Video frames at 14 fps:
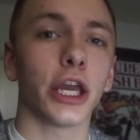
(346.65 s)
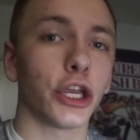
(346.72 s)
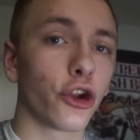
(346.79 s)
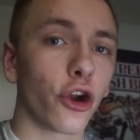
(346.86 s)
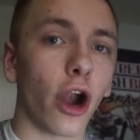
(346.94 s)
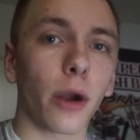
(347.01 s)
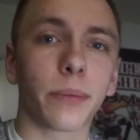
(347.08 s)

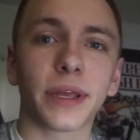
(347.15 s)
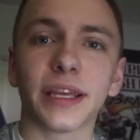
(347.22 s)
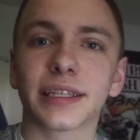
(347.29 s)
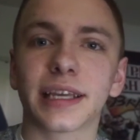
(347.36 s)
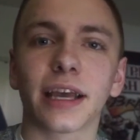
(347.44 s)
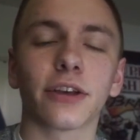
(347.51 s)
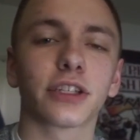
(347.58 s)
Your
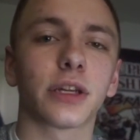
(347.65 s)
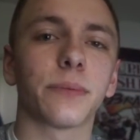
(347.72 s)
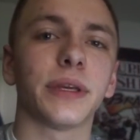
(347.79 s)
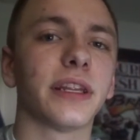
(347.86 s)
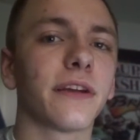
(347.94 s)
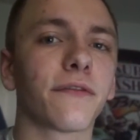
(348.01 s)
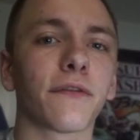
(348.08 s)
RPE scale is gonna
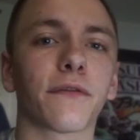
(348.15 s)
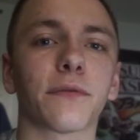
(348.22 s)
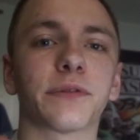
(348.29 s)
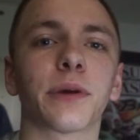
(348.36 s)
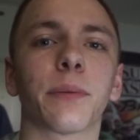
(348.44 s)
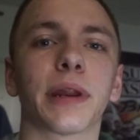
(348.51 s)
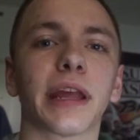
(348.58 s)
be different from
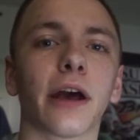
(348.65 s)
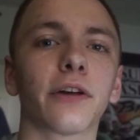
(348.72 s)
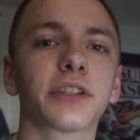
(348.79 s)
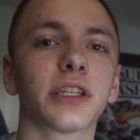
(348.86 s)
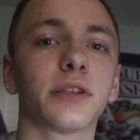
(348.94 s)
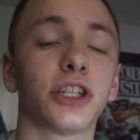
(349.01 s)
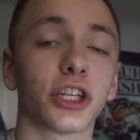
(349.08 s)
somebody
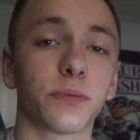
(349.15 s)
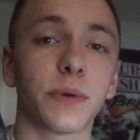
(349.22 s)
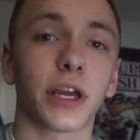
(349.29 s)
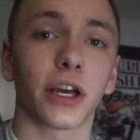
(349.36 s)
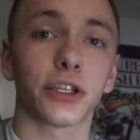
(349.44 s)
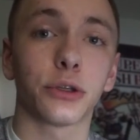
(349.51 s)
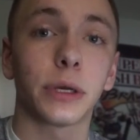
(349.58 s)
else's just
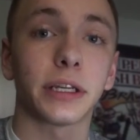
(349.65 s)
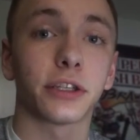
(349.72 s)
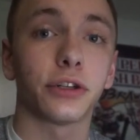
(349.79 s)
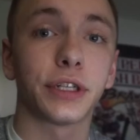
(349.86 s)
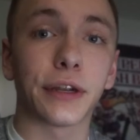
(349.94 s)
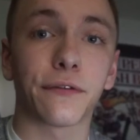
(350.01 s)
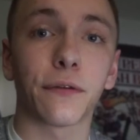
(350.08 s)
because you guys
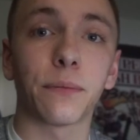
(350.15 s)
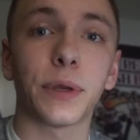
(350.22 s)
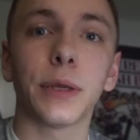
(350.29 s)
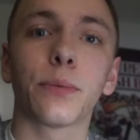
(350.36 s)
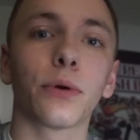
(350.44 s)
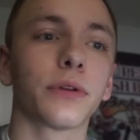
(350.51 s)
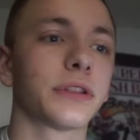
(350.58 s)
are different
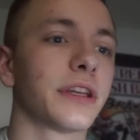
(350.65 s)
people,